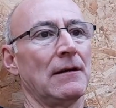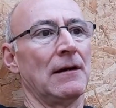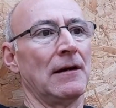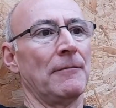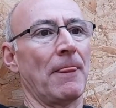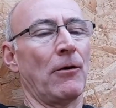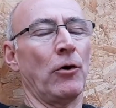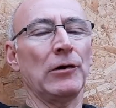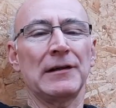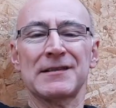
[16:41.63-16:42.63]

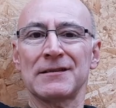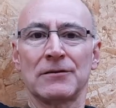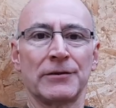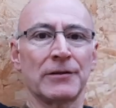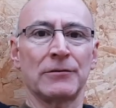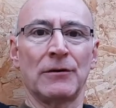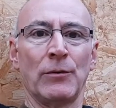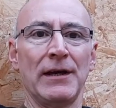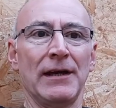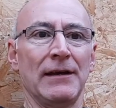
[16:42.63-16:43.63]
Oil isn't going to go
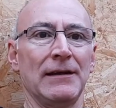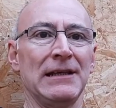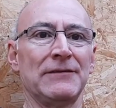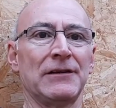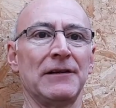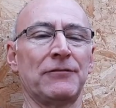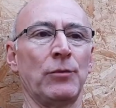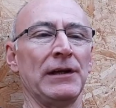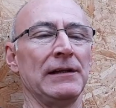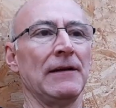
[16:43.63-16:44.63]
away, even if
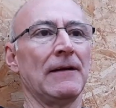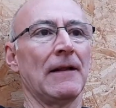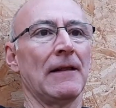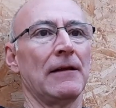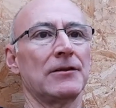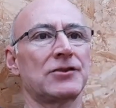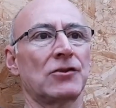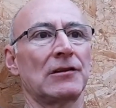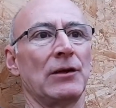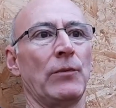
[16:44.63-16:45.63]
we
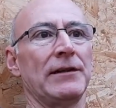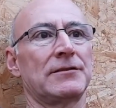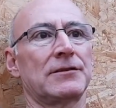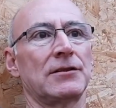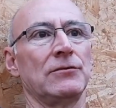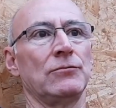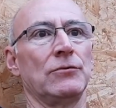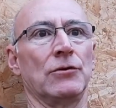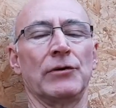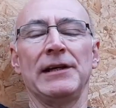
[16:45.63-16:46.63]
suddenly went to
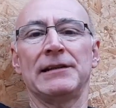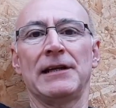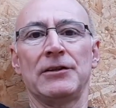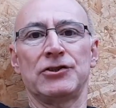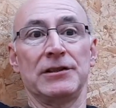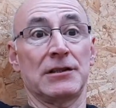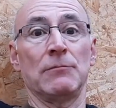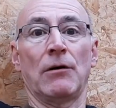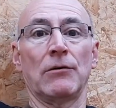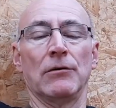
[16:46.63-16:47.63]
green energy
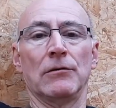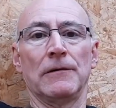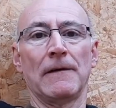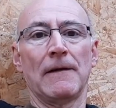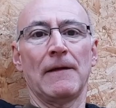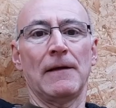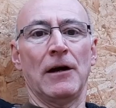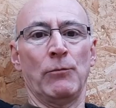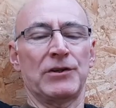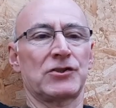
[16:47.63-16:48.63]
tomorrow
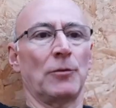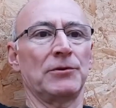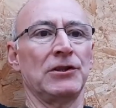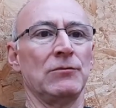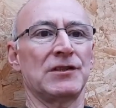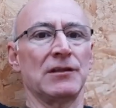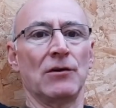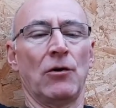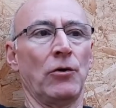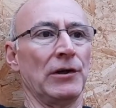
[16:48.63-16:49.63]
and we stopped using
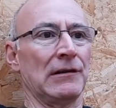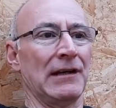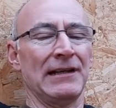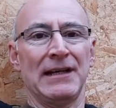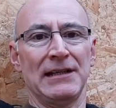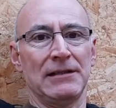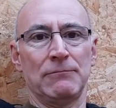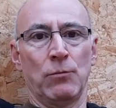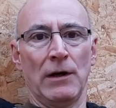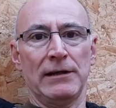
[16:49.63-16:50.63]
oil in any
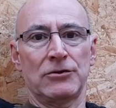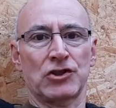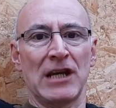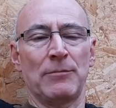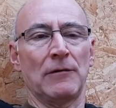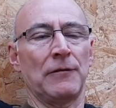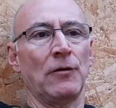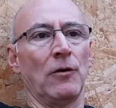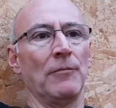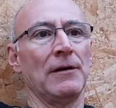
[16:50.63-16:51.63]
way, shape or
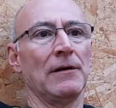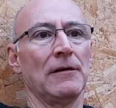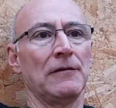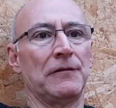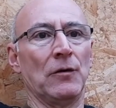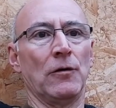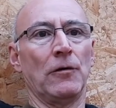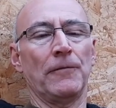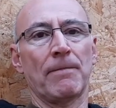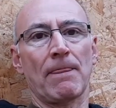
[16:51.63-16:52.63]
form
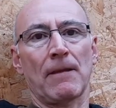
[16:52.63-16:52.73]
for